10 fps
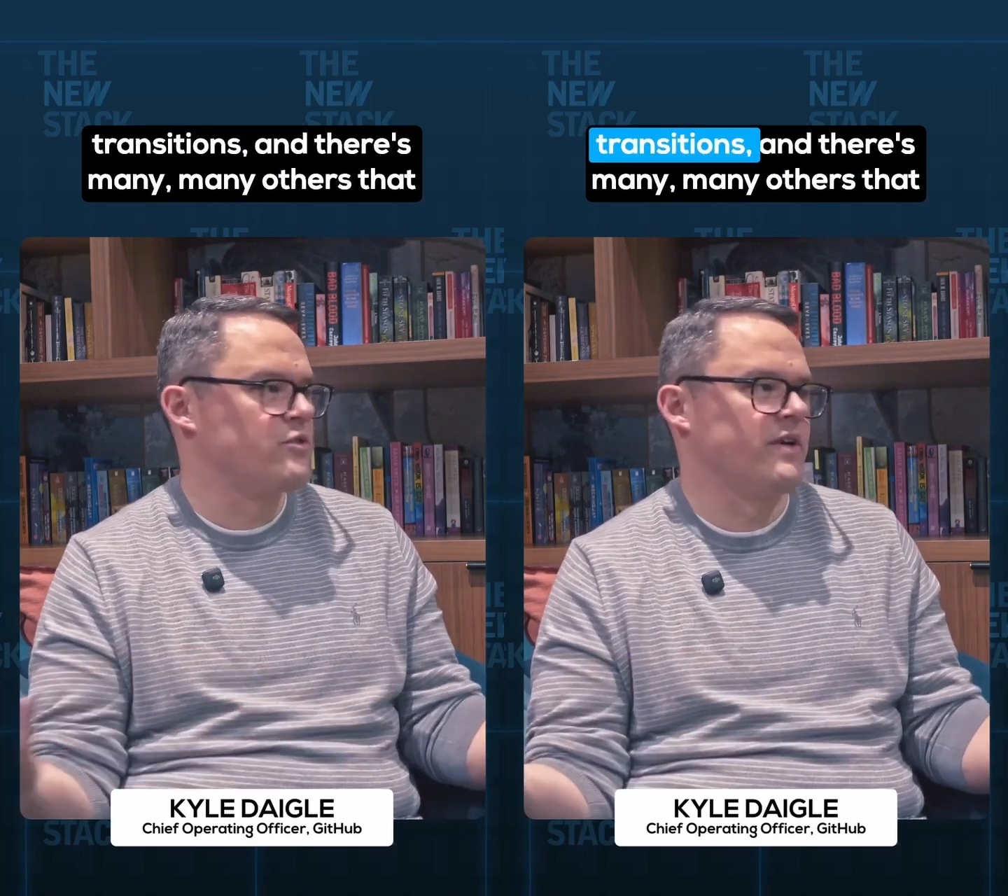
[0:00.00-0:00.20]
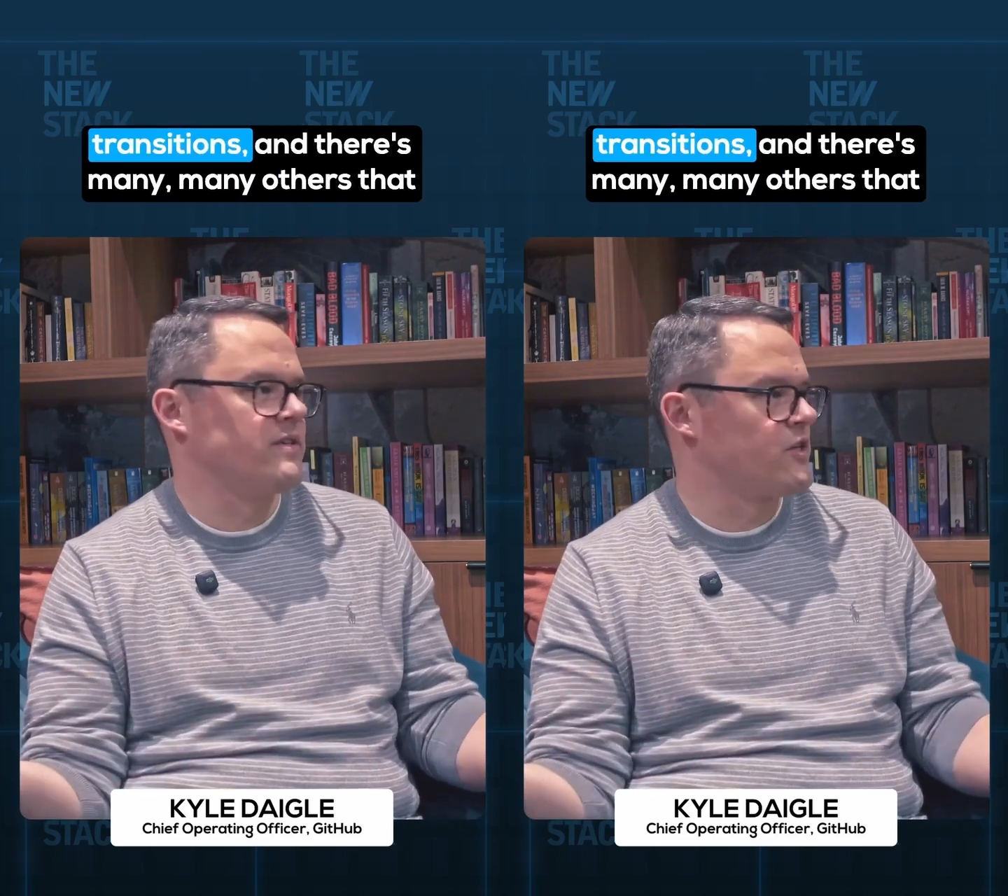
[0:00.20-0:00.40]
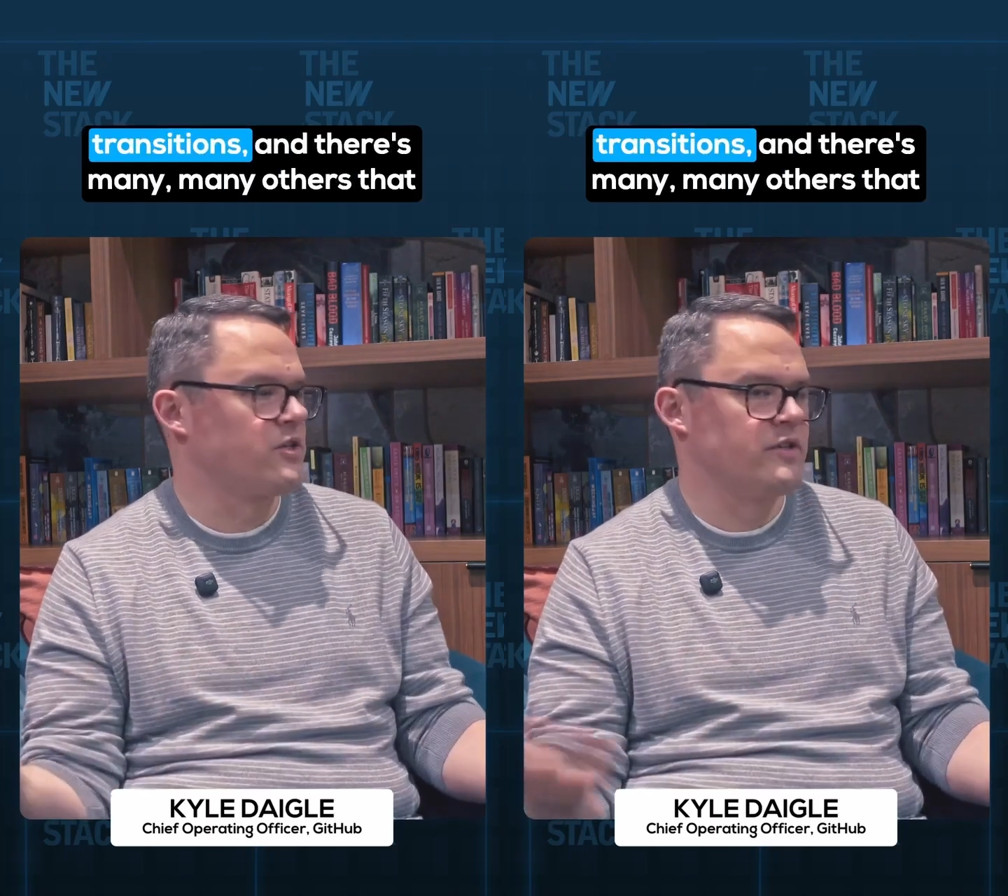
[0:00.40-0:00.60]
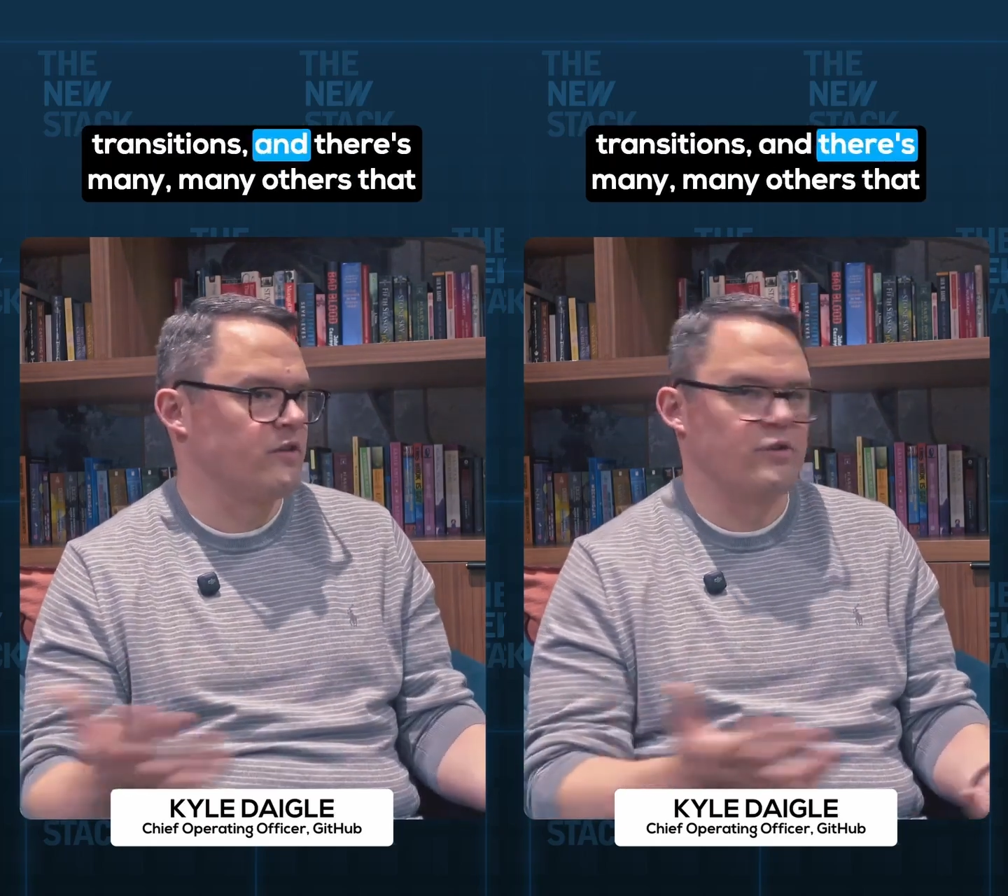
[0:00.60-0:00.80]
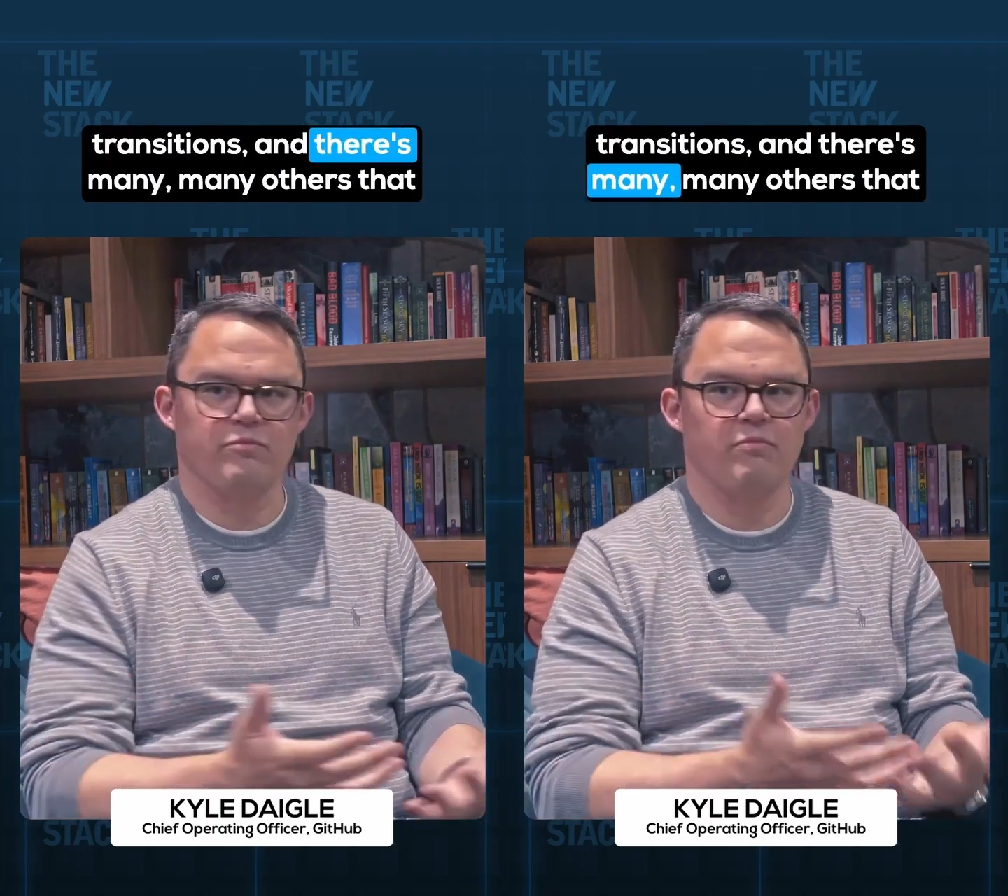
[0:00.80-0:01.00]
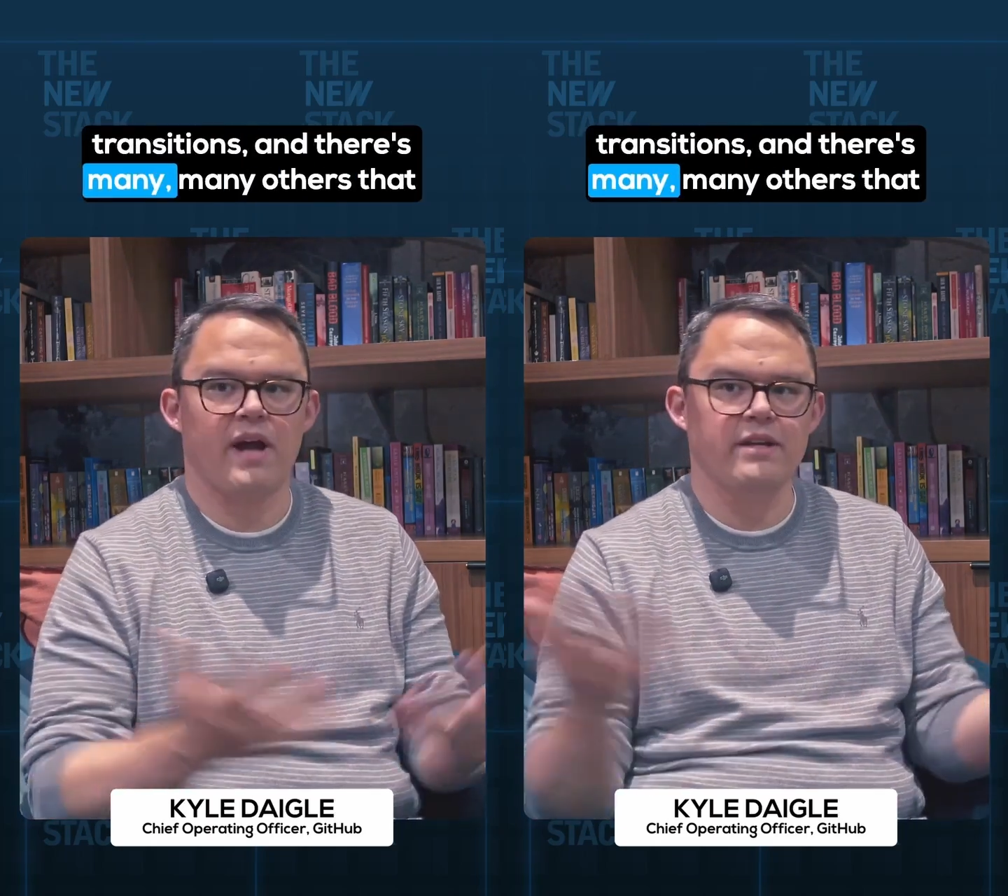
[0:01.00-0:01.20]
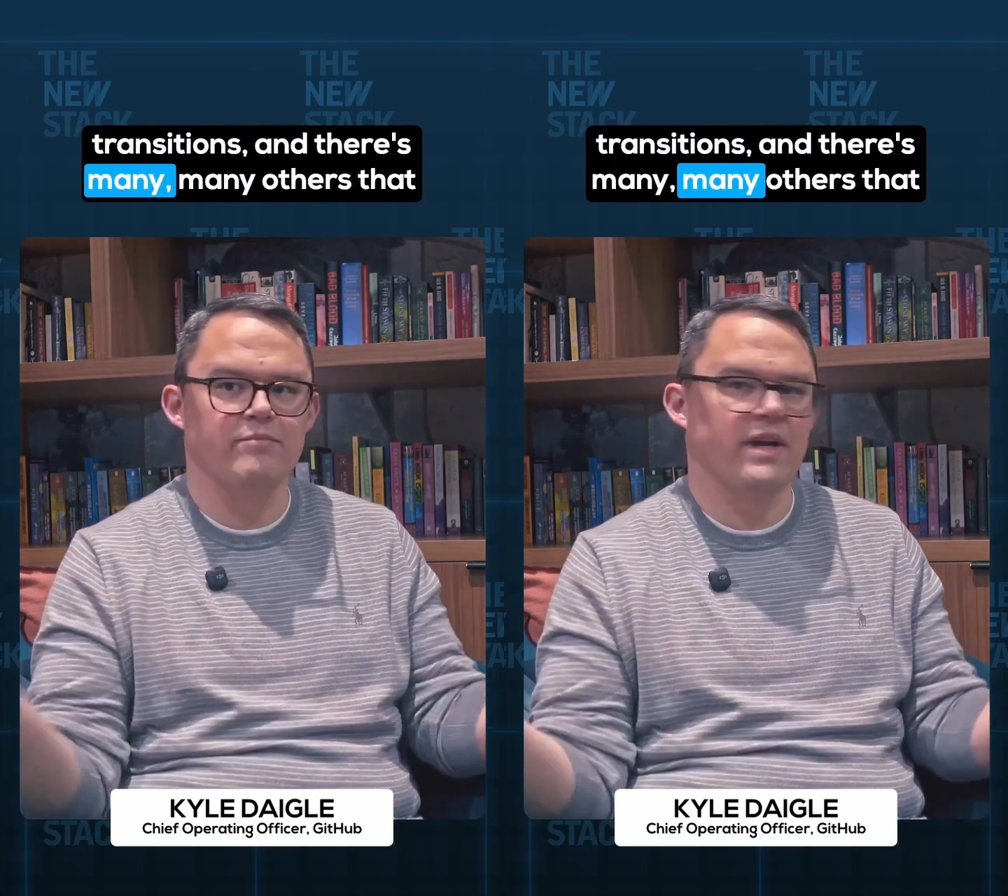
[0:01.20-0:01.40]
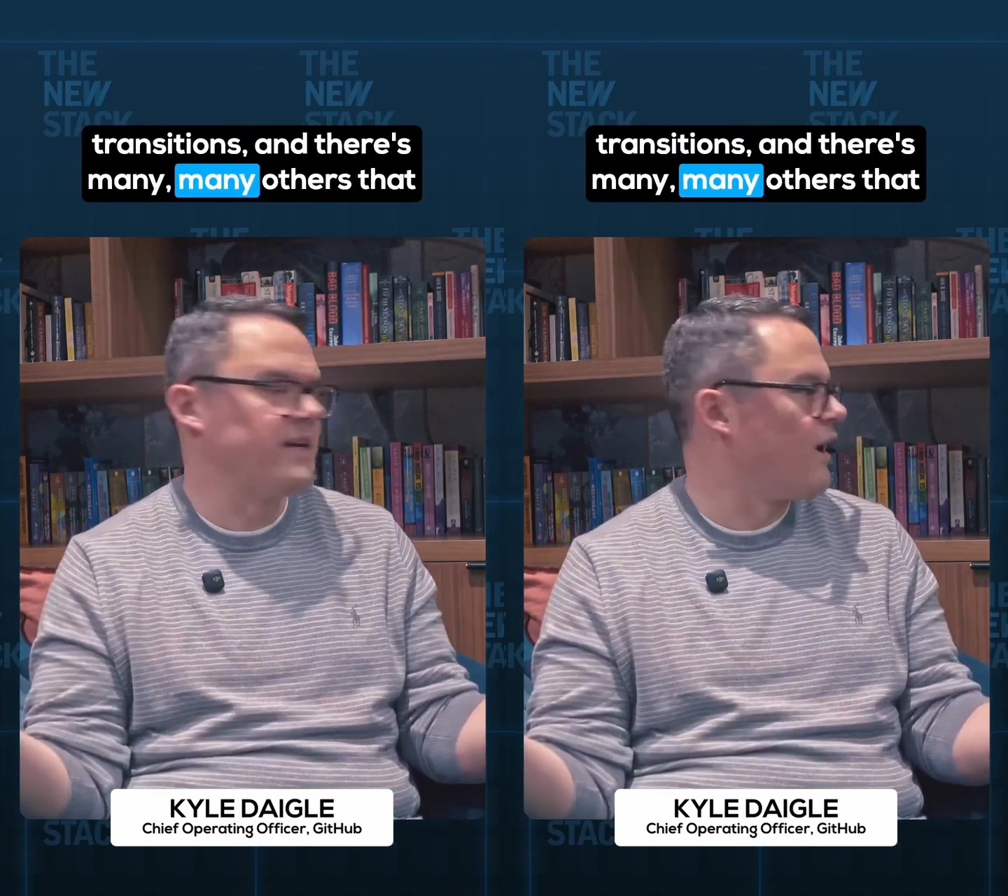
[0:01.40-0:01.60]
transitions and there's many
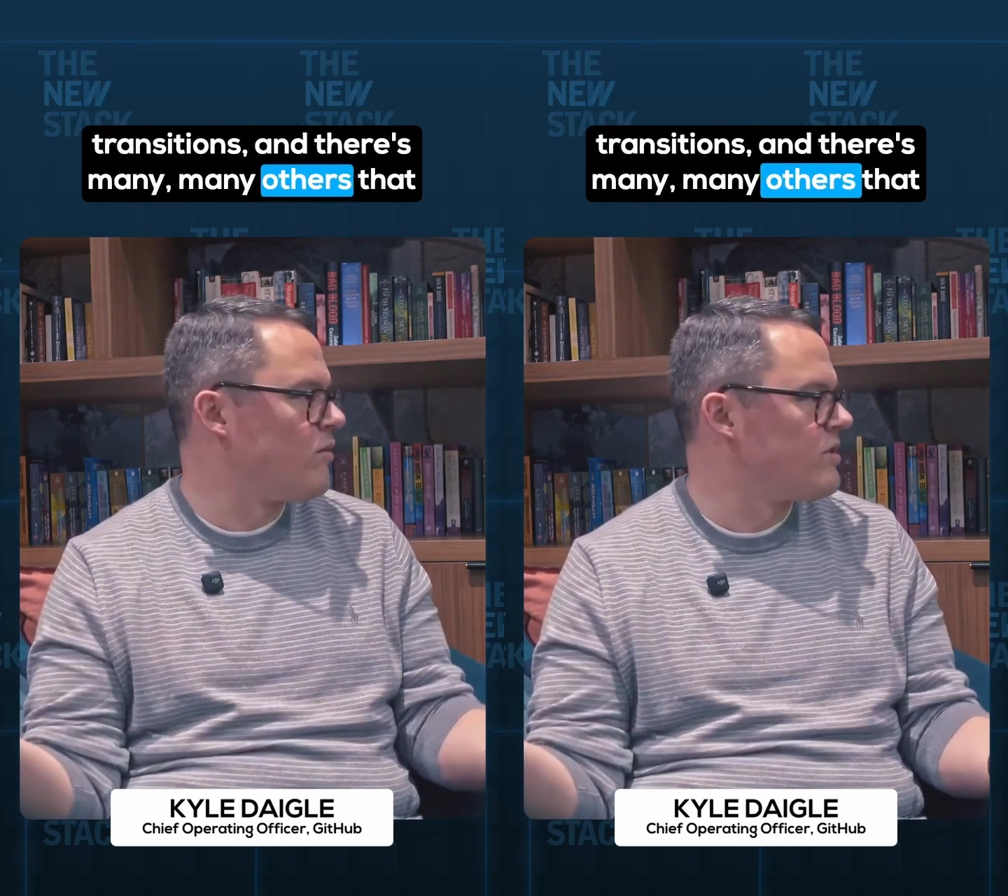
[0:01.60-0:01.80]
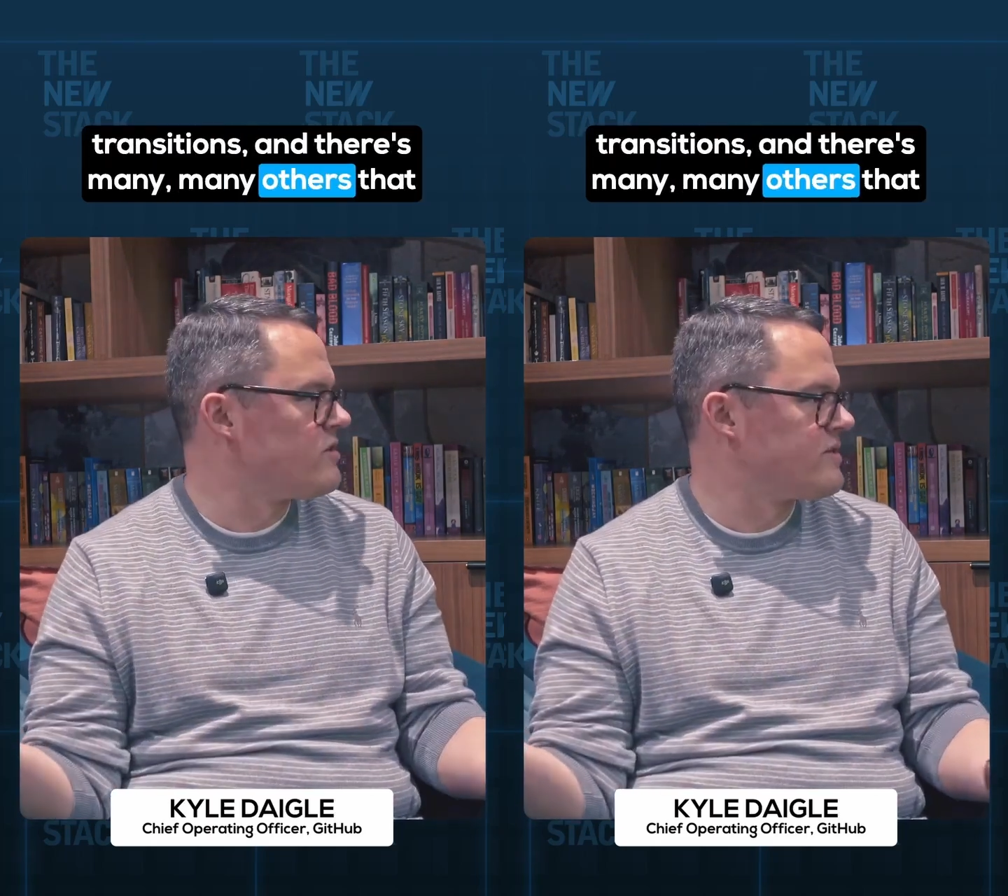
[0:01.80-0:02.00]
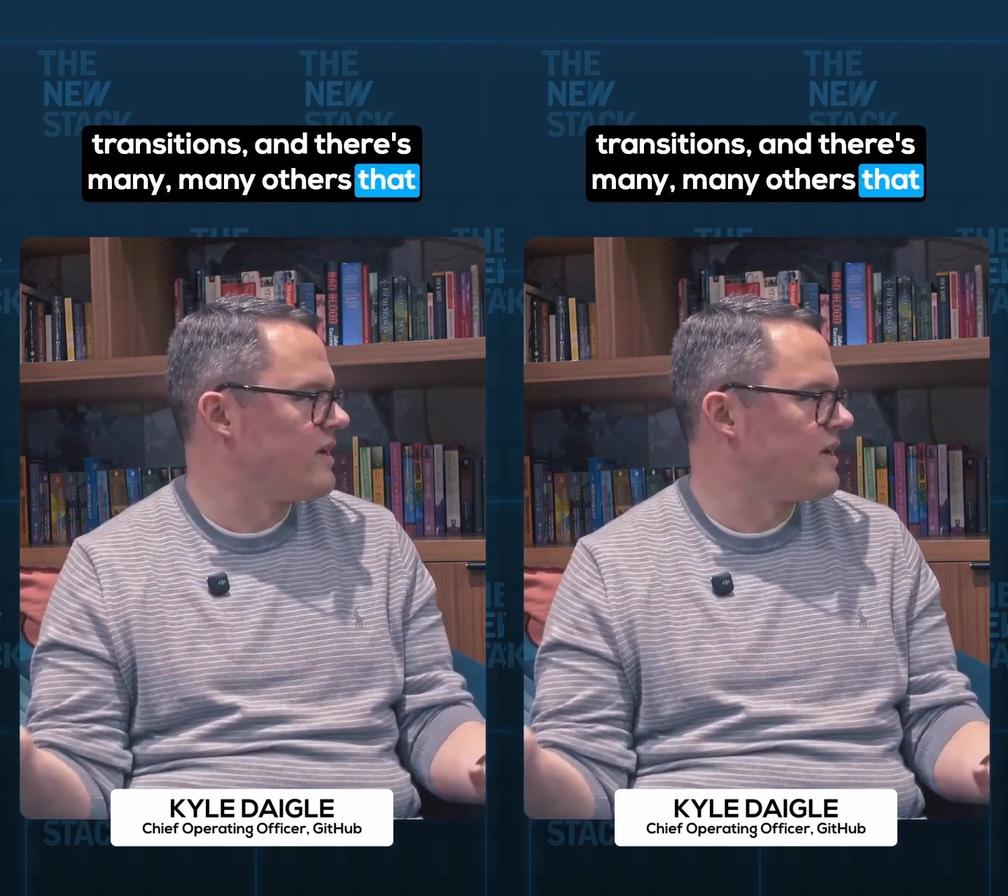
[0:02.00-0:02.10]
many hubbers